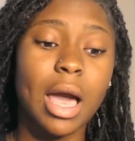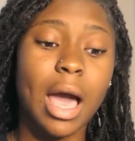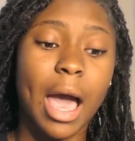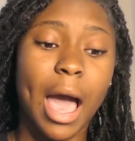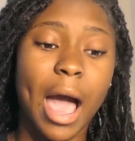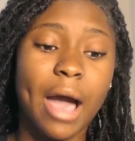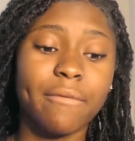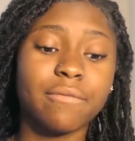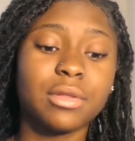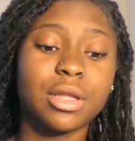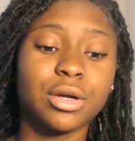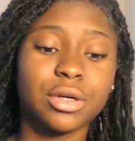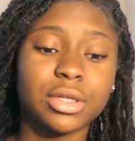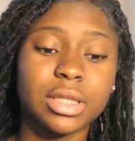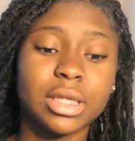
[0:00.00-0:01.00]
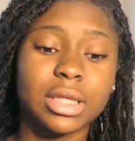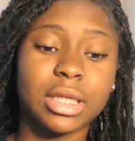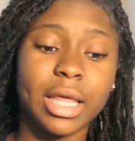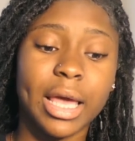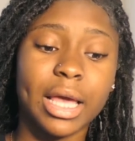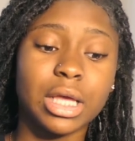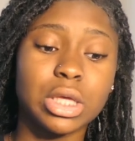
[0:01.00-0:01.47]
I've learned
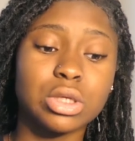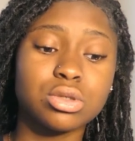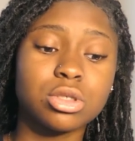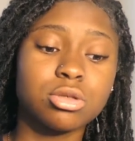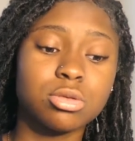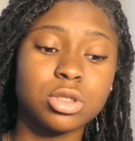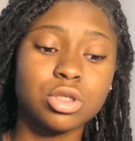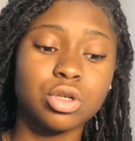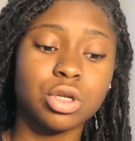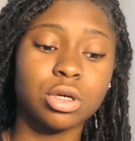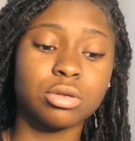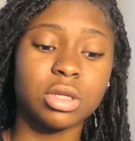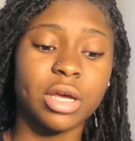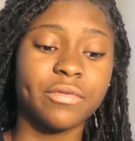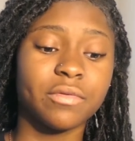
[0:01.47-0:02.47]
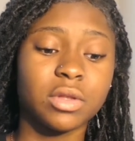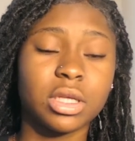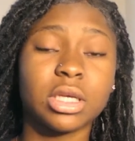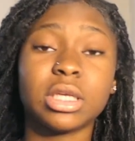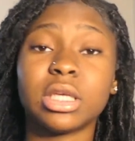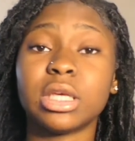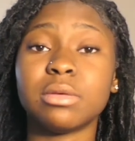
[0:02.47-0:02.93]
that YouTube Studio definitely
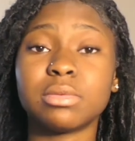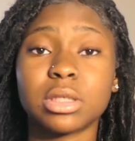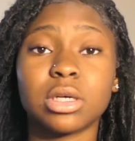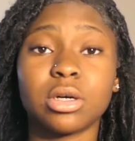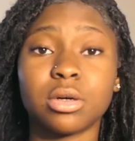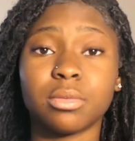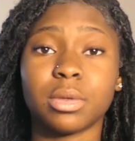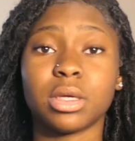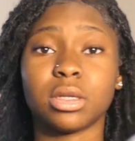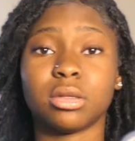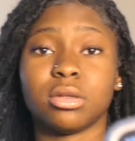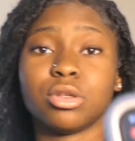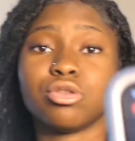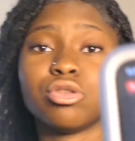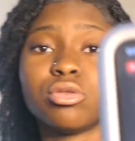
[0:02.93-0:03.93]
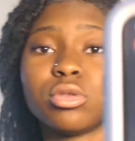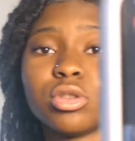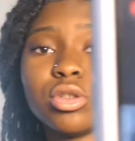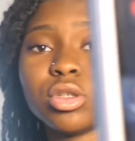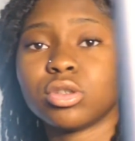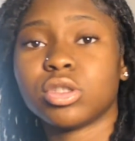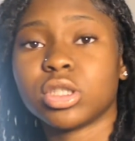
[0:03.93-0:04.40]
keeps up, and YouTube
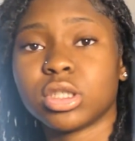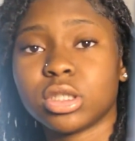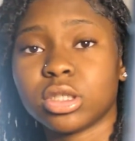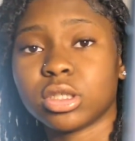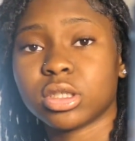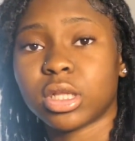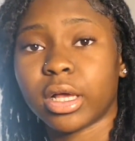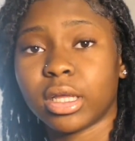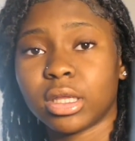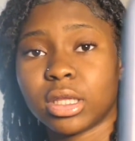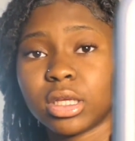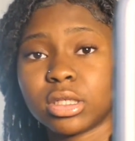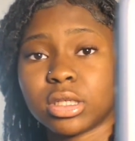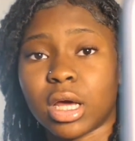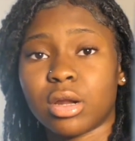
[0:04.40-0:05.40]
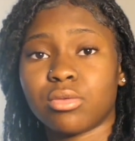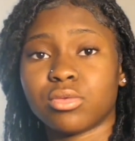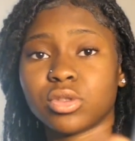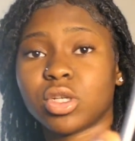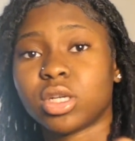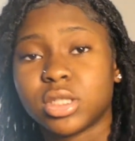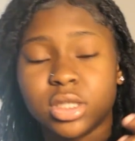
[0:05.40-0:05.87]
Studio just looks like this. I don't want
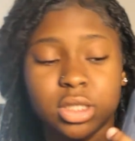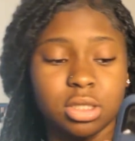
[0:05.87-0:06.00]
to try to see